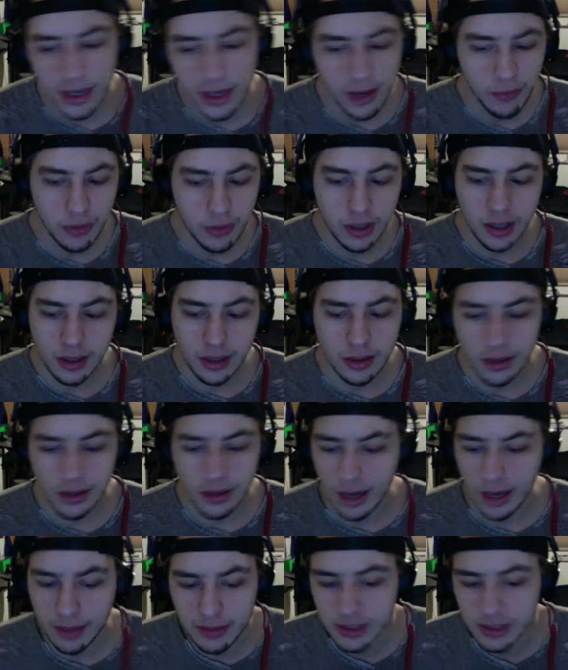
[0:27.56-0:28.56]
and
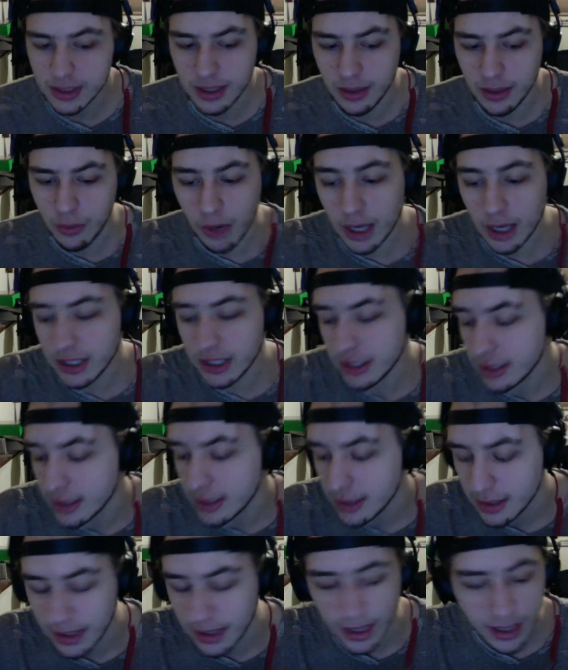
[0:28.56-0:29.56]
I'm just going to watch it.
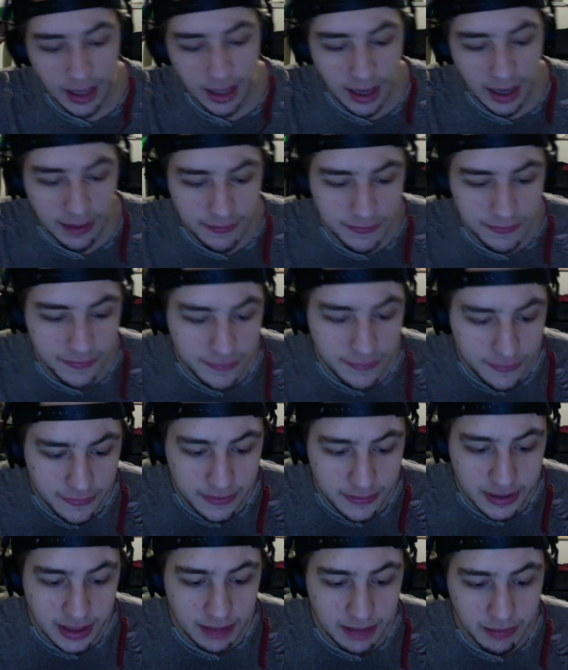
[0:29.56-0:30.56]
Like, I've
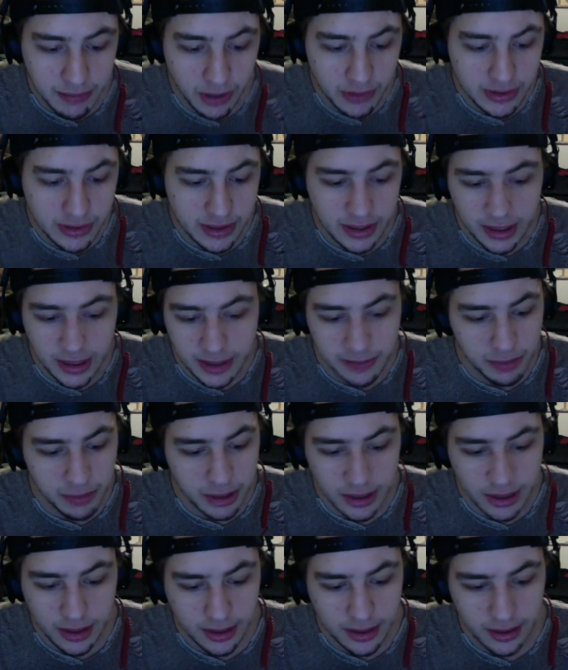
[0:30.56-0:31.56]
seen most of these,
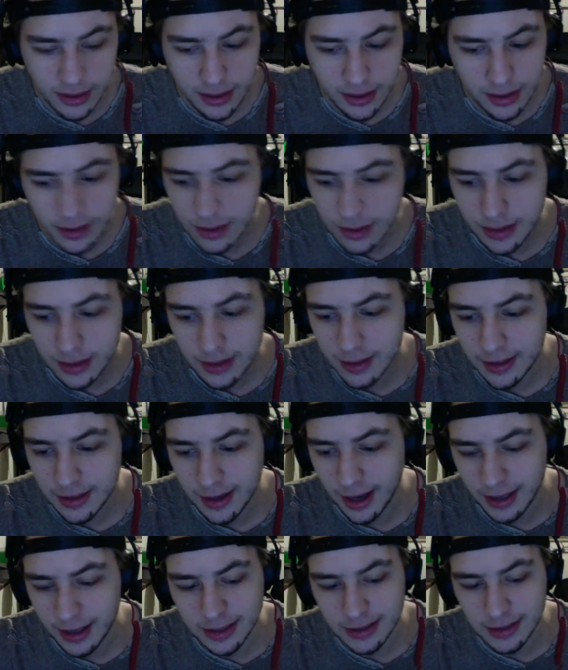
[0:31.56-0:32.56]
but
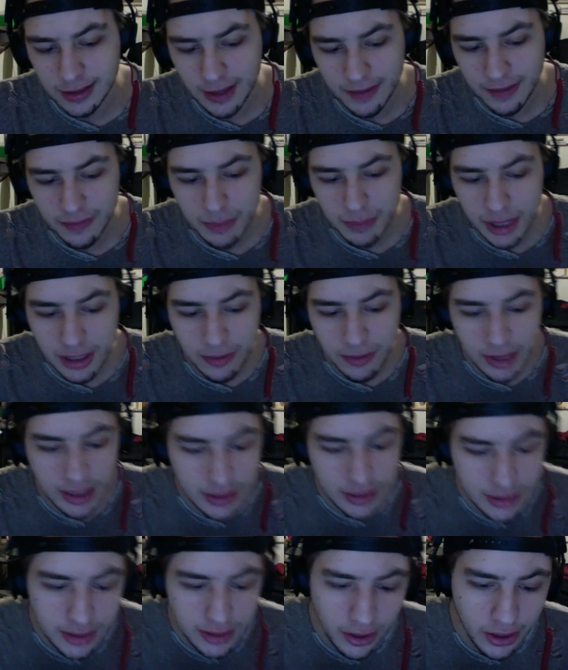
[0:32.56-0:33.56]
I just love them anyways.
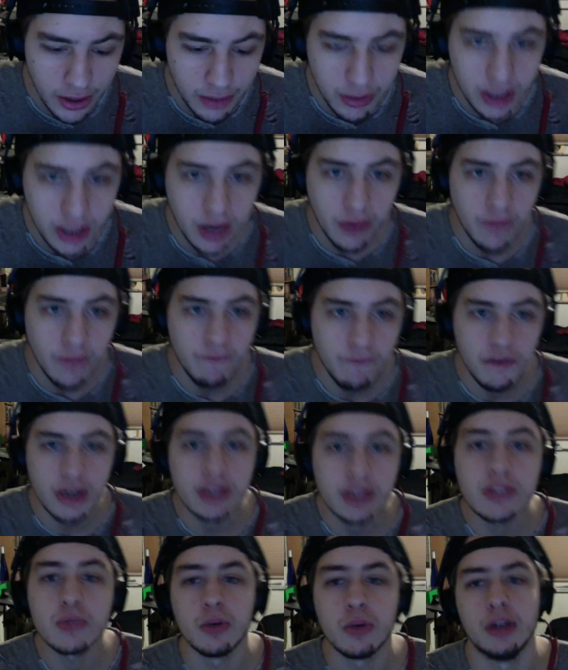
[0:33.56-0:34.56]
So here we go. The
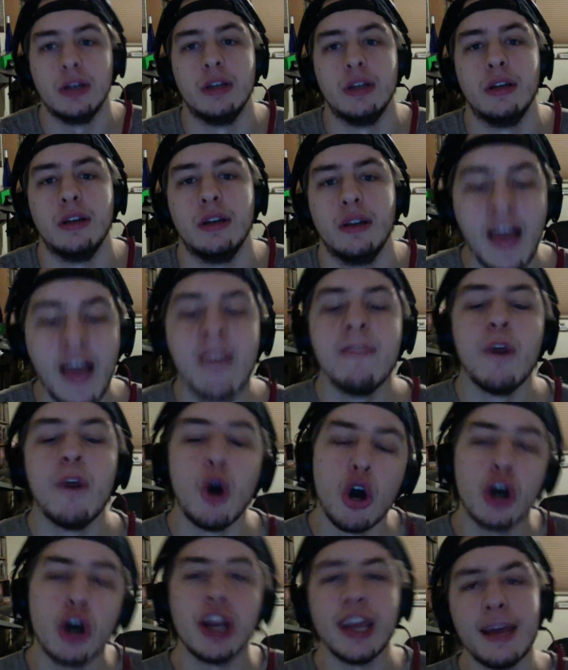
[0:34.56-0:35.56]
first one. The
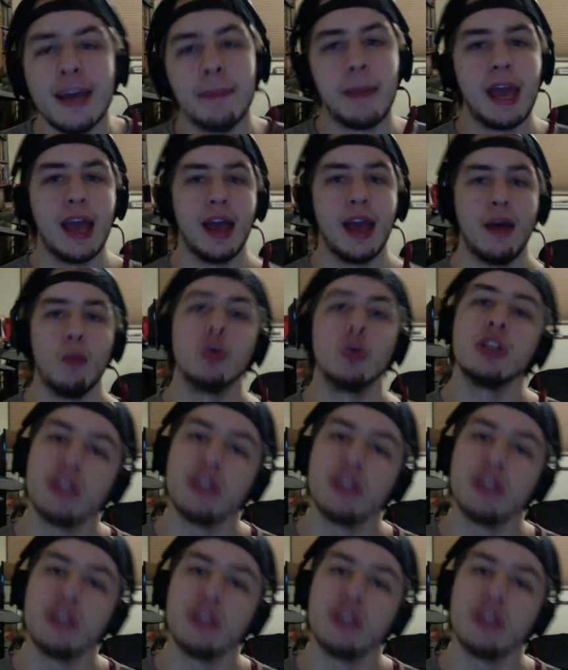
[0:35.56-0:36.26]
Hood Hitman. What's